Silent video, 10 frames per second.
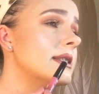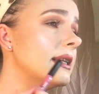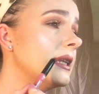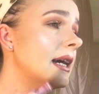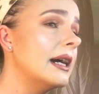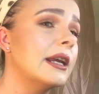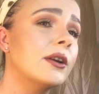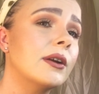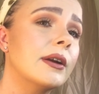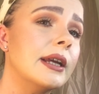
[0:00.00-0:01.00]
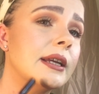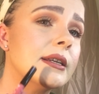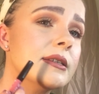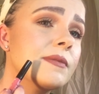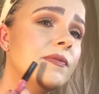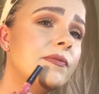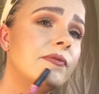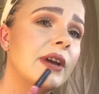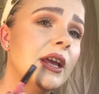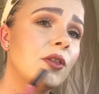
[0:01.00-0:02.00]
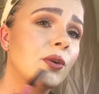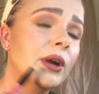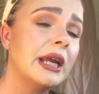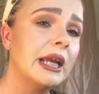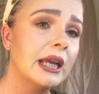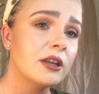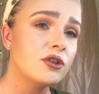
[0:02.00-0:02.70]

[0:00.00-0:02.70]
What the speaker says: The liner is feathering